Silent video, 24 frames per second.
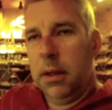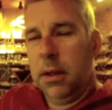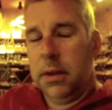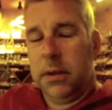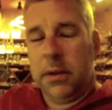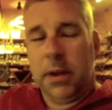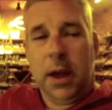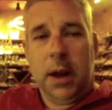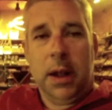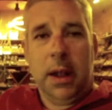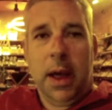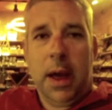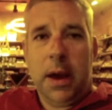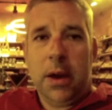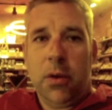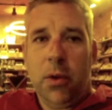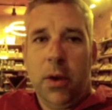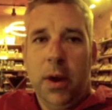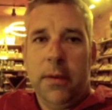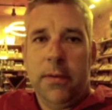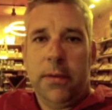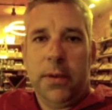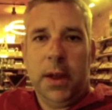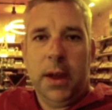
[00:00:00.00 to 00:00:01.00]
It's got a lot of
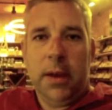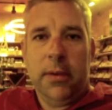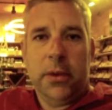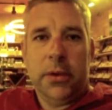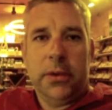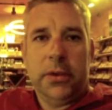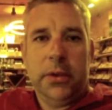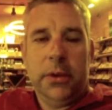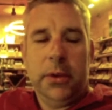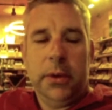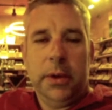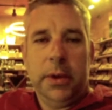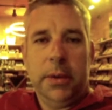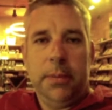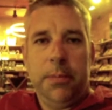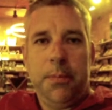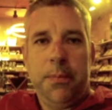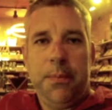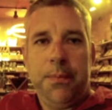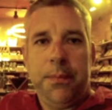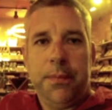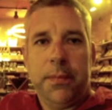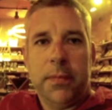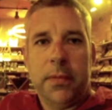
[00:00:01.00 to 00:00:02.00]
great flavors to it.
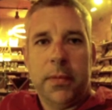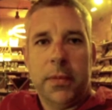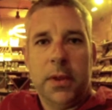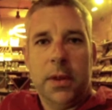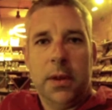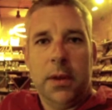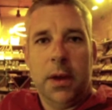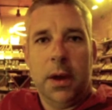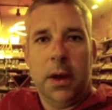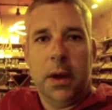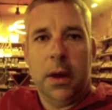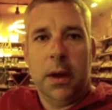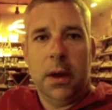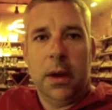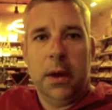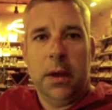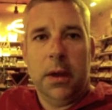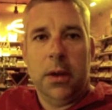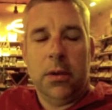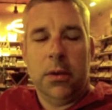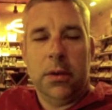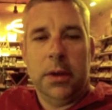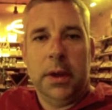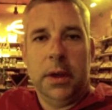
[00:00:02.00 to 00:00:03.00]

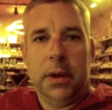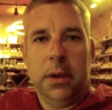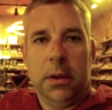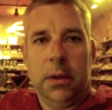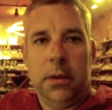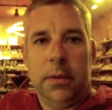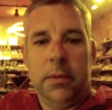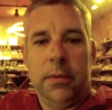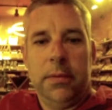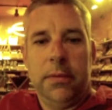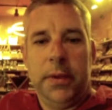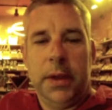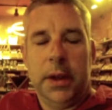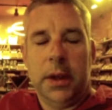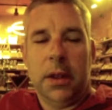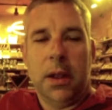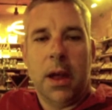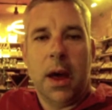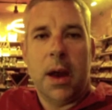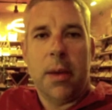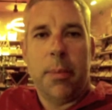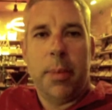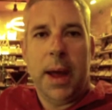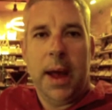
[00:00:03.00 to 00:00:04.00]
It'll fit a
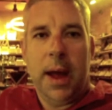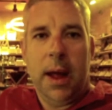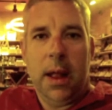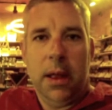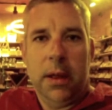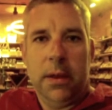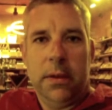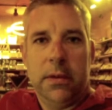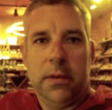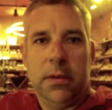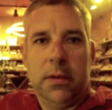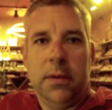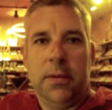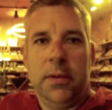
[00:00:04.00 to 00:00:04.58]
lot of palates.